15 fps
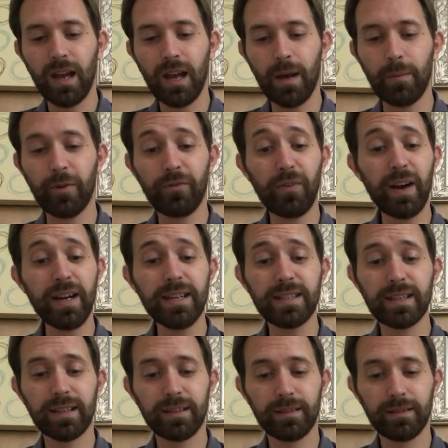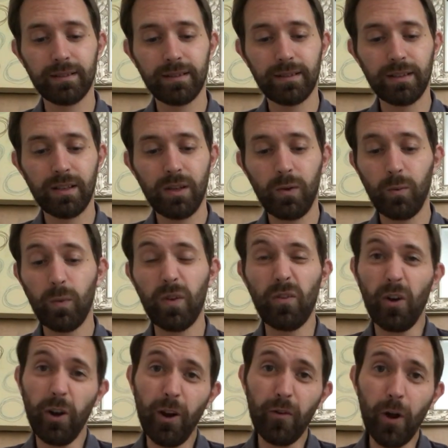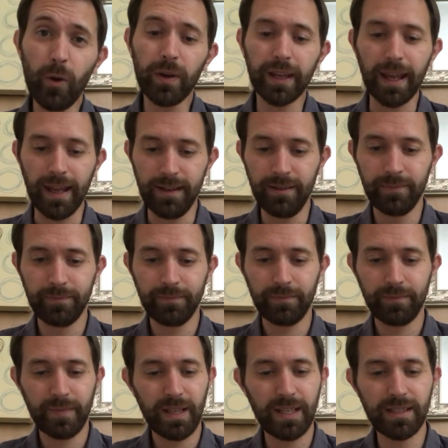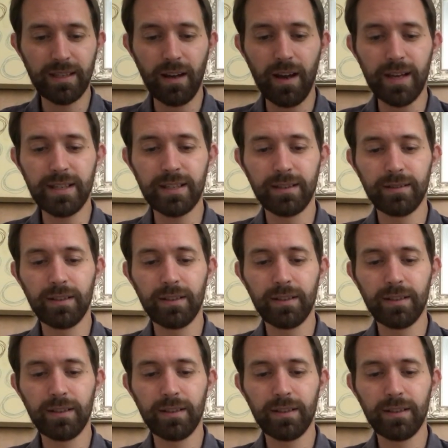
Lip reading: "I'm afraid we're on our again," he sighed.